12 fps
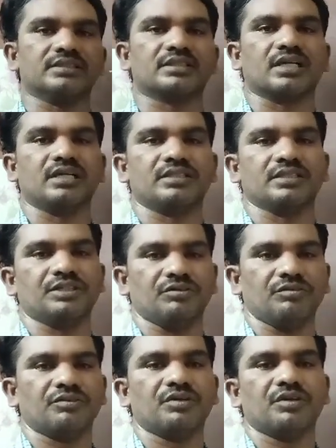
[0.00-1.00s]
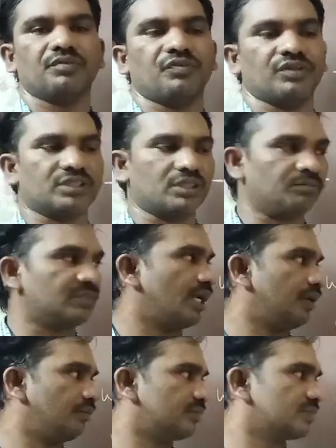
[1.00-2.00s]
continued for some
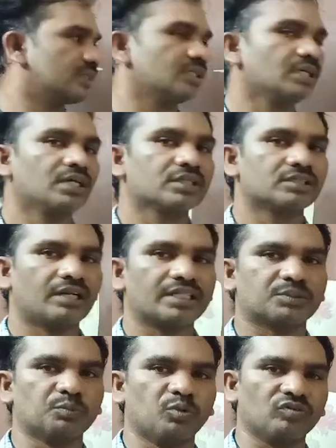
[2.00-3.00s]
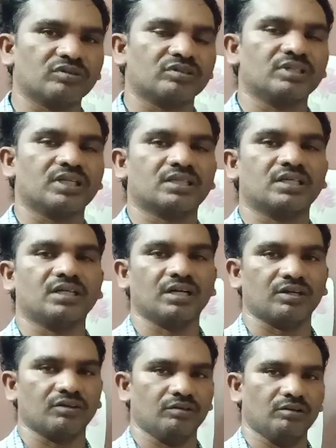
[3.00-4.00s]
time. So let's move to the
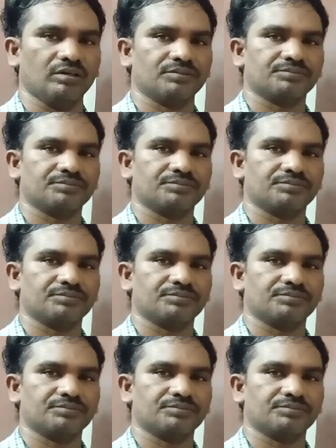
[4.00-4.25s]
third rule.